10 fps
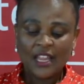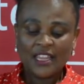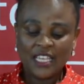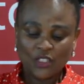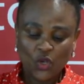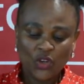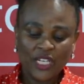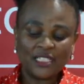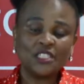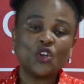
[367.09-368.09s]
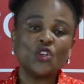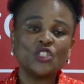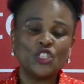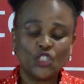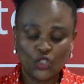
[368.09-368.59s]
This conduct
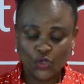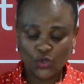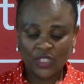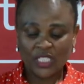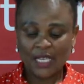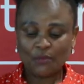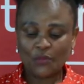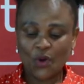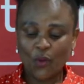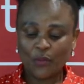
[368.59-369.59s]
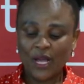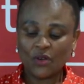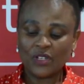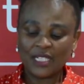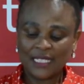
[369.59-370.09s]
constitutes improper
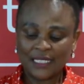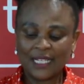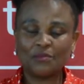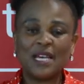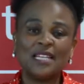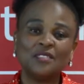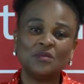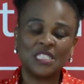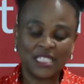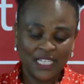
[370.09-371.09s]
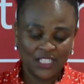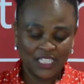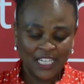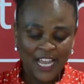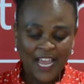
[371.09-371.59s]
conduct and maladministration